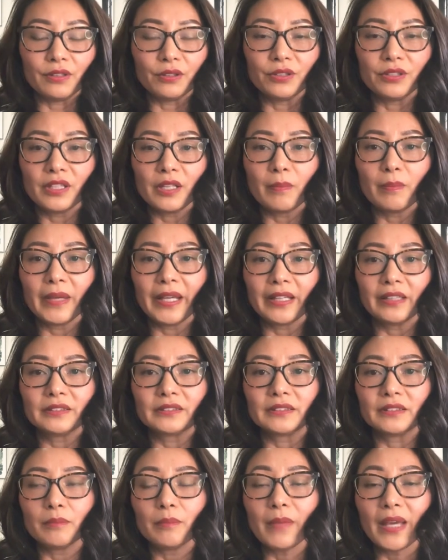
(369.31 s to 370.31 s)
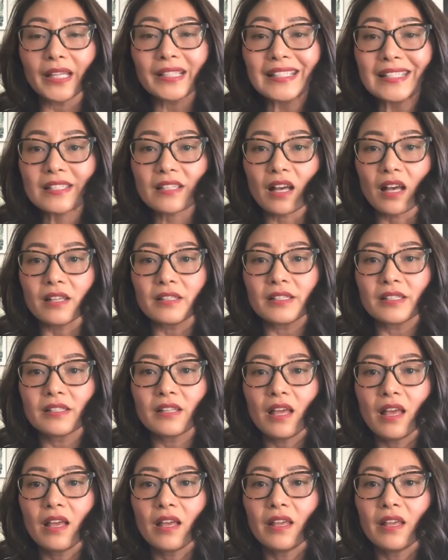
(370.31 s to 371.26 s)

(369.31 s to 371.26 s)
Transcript: only make makes us